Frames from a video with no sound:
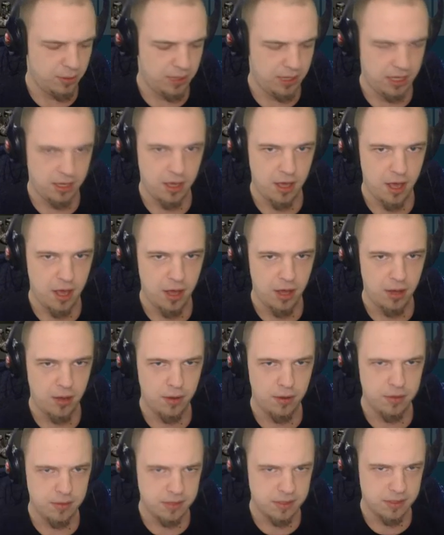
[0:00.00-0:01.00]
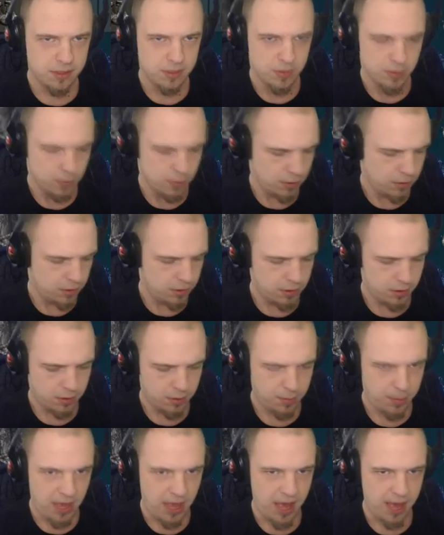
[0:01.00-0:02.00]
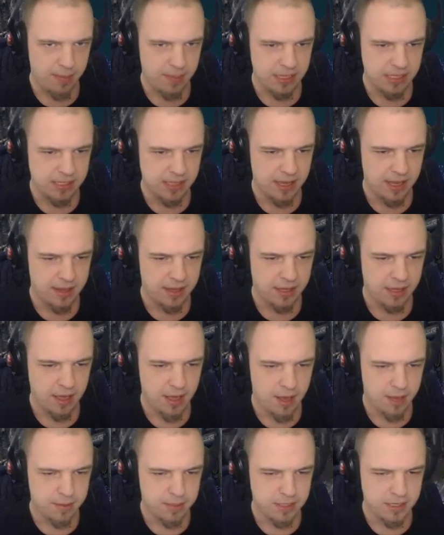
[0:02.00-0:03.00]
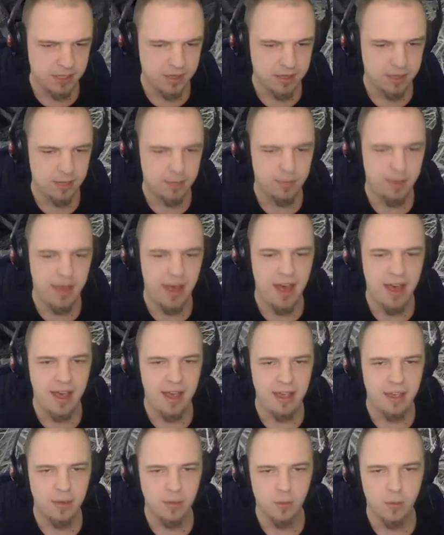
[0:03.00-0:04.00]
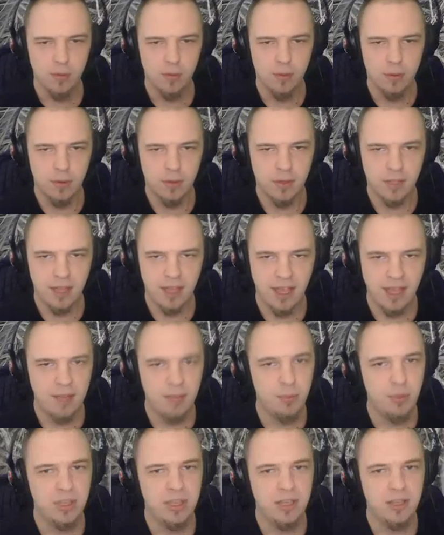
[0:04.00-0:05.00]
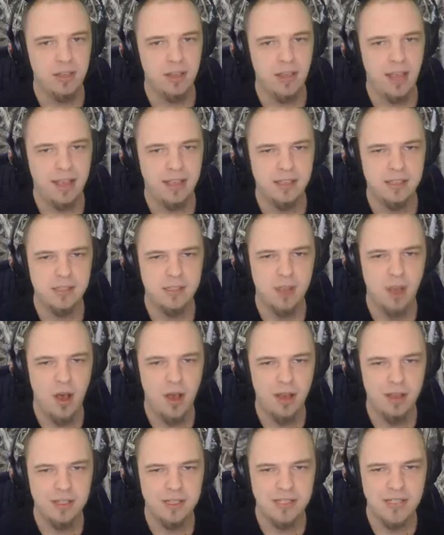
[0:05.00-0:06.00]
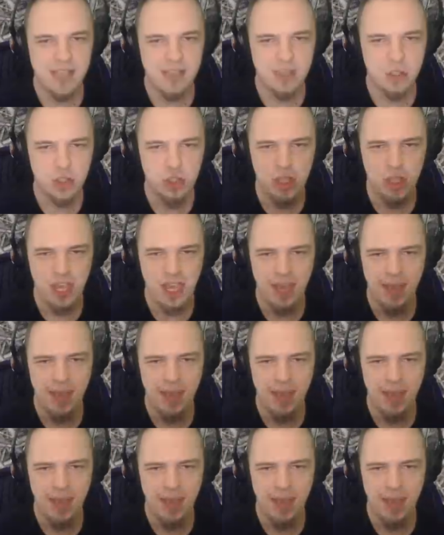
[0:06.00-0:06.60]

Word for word: There he goes. Goodbye, Mr. Helicopter. Goodbye. I had a pretty good, like, song sesh